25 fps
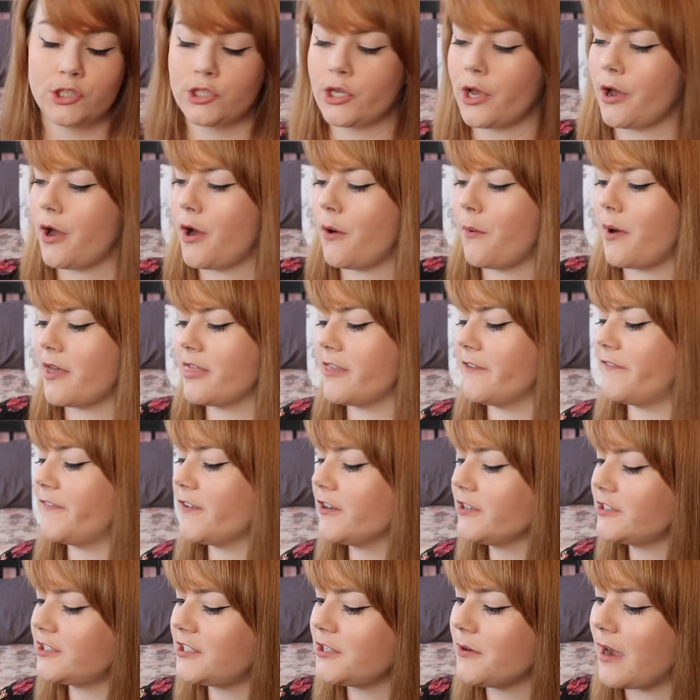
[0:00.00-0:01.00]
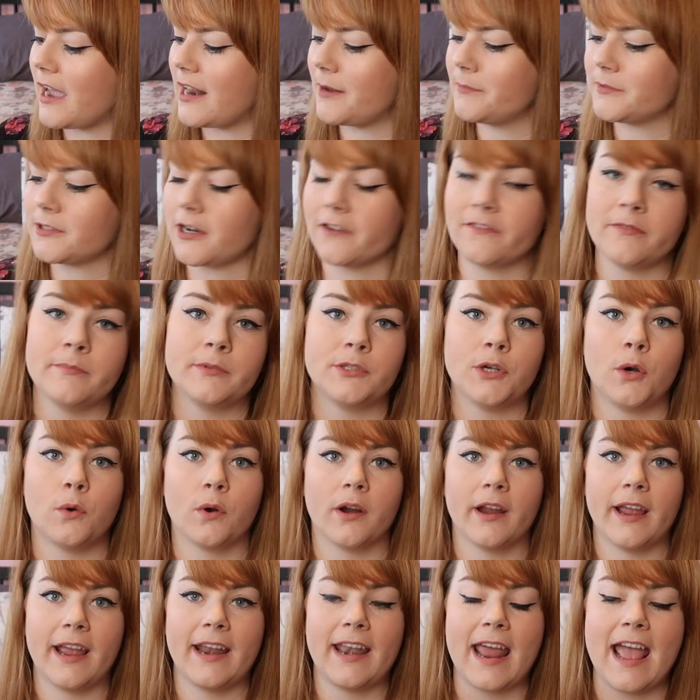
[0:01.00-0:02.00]
So the first two items are from
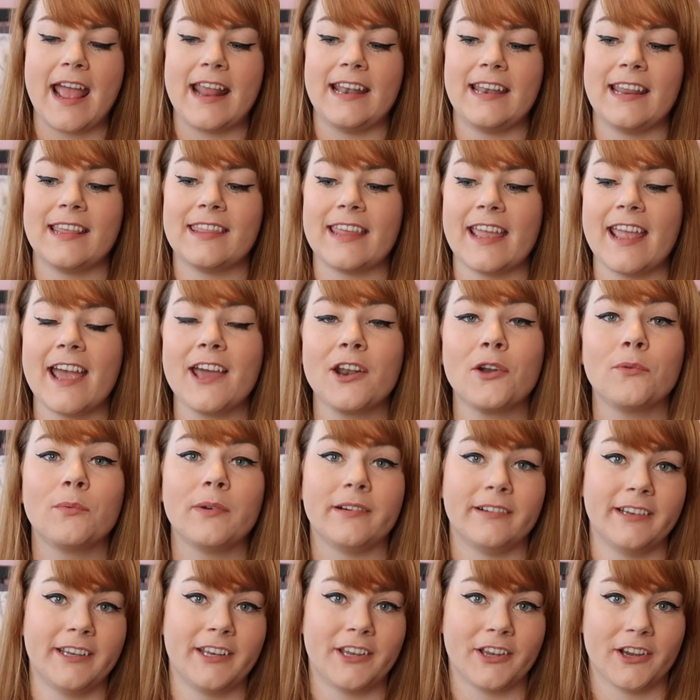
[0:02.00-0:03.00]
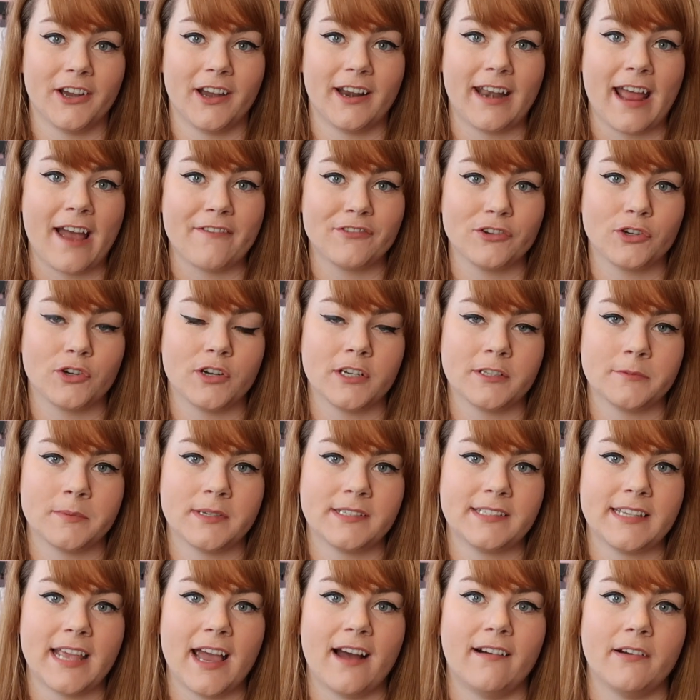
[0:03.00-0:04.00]
Torrid, and they had a really good after
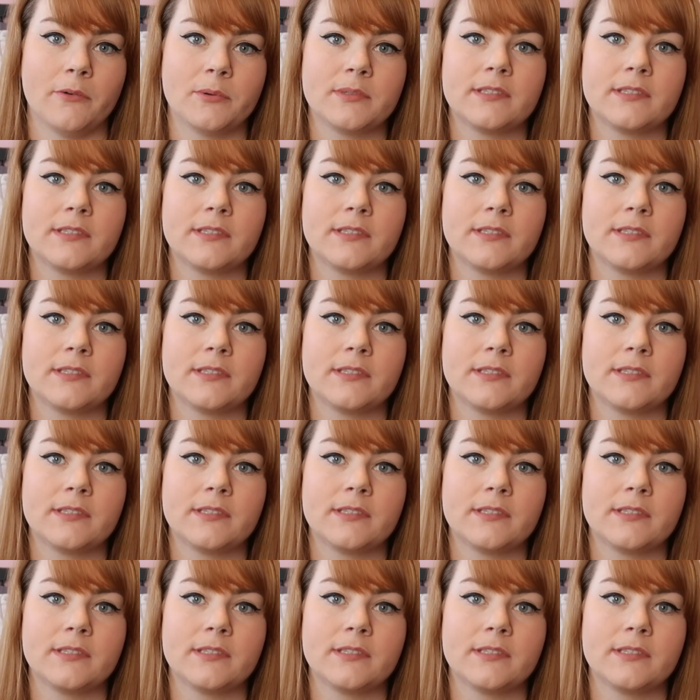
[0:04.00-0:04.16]
Christmas sale.